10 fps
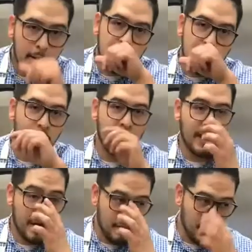
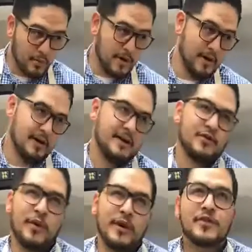won
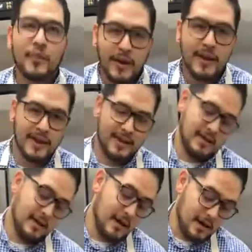2020.
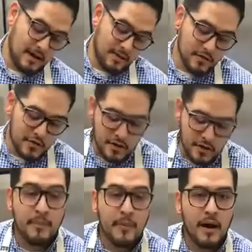It was
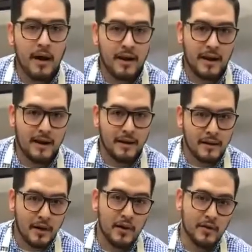during
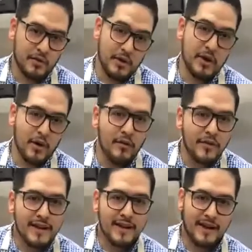
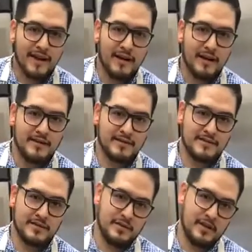COVID.
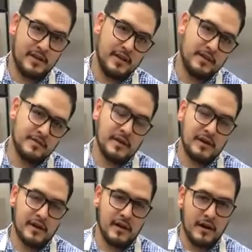So there's
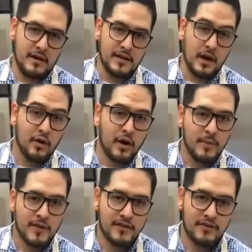a taco
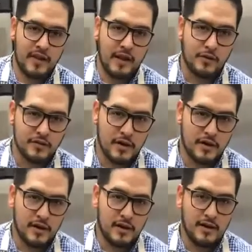competition that goes
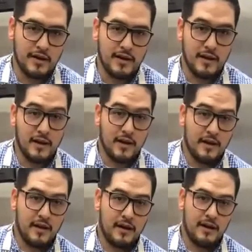on
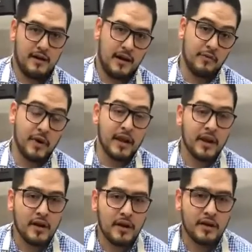every
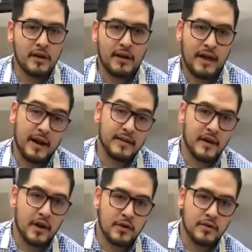year. And LA
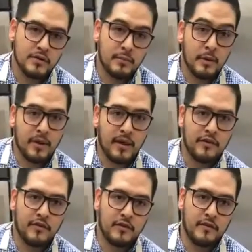Taco, the
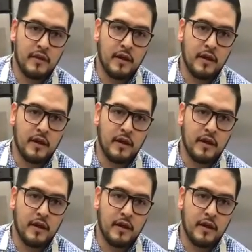publication, they